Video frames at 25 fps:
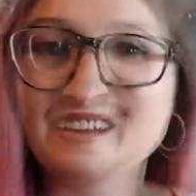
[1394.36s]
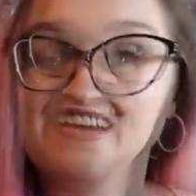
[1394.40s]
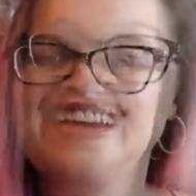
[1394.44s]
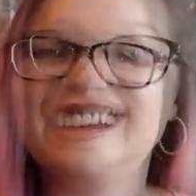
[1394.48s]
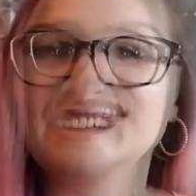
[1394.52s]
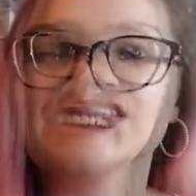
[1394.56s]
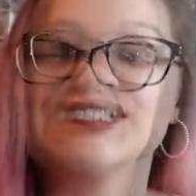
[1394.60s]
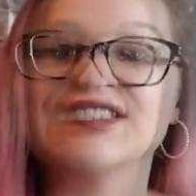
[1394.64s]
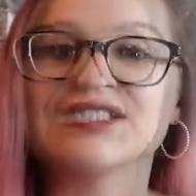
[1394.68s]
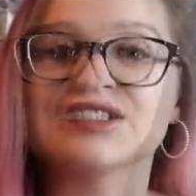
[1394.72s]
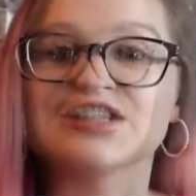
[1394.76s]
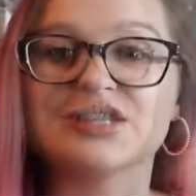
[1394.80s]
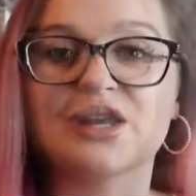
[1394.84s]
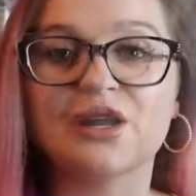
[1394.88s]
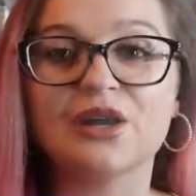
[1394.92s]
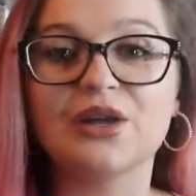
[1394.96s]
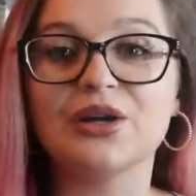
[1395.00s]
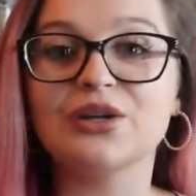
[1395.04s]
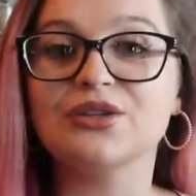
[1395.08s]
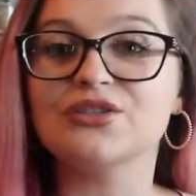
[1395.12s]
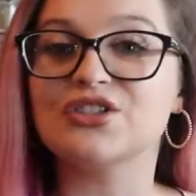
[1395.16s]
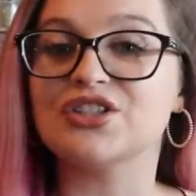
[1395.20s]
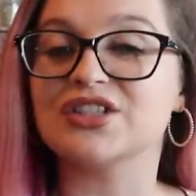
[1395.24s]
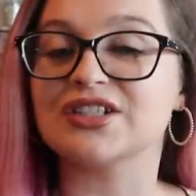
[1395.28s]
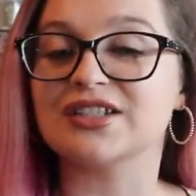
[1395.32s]

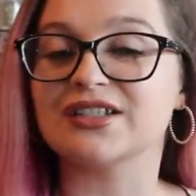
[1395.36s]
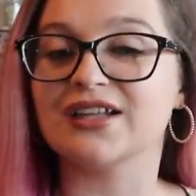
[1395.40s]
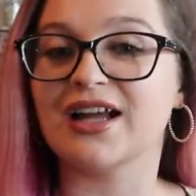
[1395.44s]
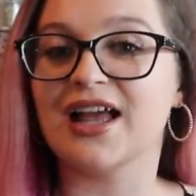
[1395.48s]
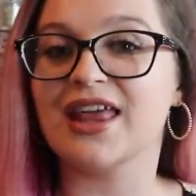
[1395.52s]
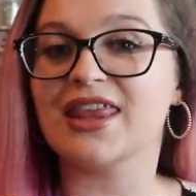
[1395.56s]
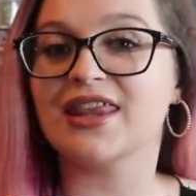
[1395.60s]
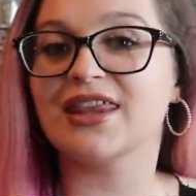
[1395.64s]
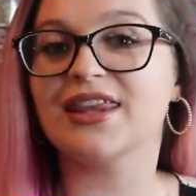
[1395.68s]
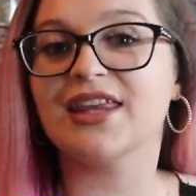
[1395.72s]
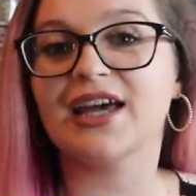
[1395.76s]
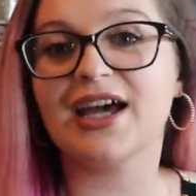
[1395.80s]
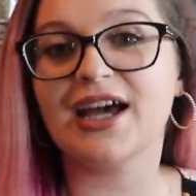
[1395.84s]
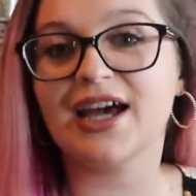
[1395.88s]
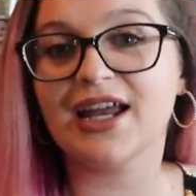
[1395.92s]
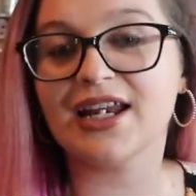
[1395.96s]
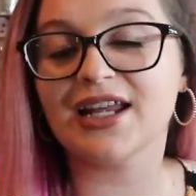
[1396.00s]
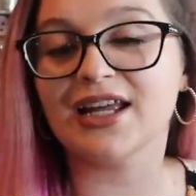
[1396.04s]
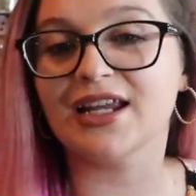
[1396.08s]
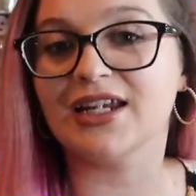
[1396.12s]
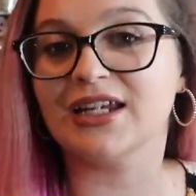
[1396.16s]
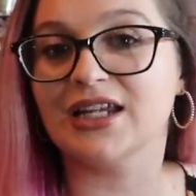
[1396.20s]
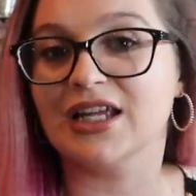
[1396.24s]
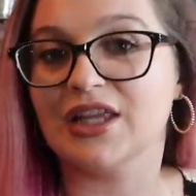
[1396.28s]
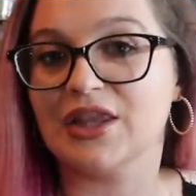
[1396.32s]
so just like that,
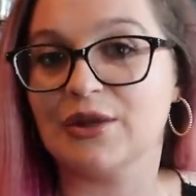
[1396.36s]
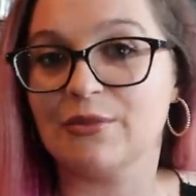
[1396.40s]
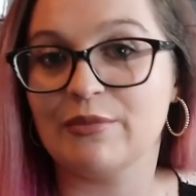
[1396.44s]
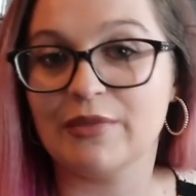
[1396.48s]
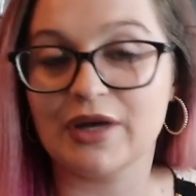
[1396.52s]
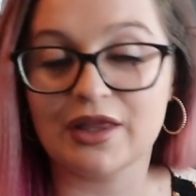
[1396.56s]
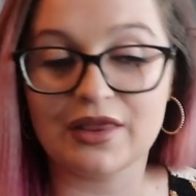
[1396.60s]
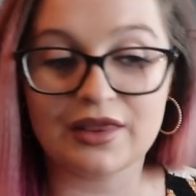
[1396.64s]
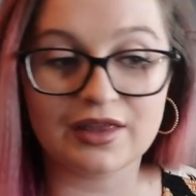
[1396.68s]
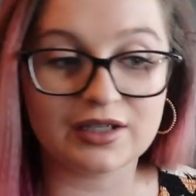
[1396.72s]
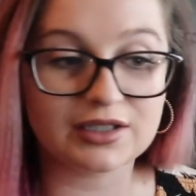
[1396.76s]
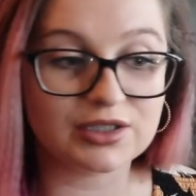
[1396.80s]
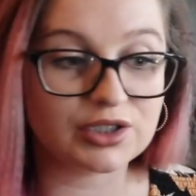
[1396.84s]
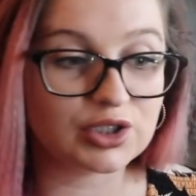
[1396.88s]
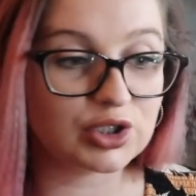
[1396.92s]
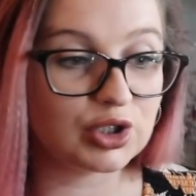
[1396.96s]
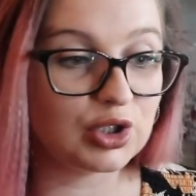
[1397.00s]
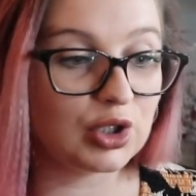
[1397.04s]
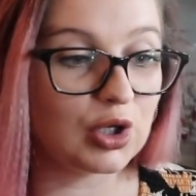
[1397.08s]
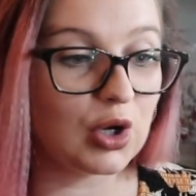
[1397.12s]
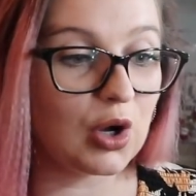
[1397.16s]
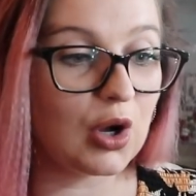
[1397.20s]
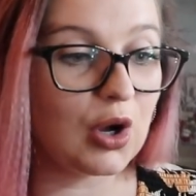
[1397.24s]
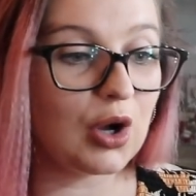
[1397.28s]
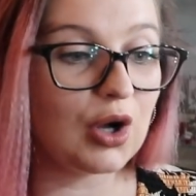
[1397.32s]
another month has
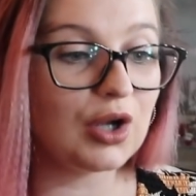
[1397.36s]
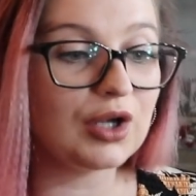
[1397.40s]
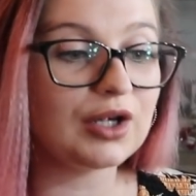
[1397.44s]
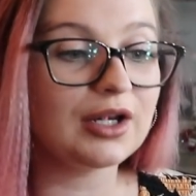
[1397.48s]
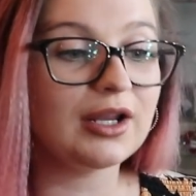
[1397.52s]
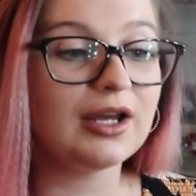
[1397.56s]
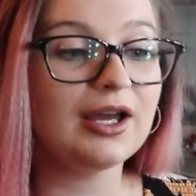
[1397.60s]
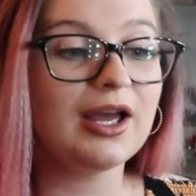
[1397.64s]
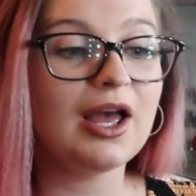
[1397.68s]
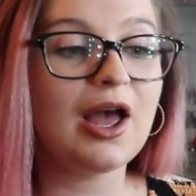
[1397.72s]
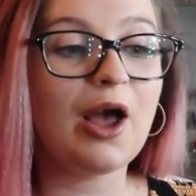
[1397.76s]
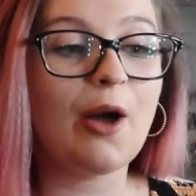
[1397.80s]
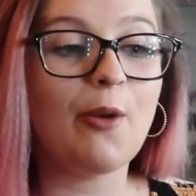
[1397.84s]
gone.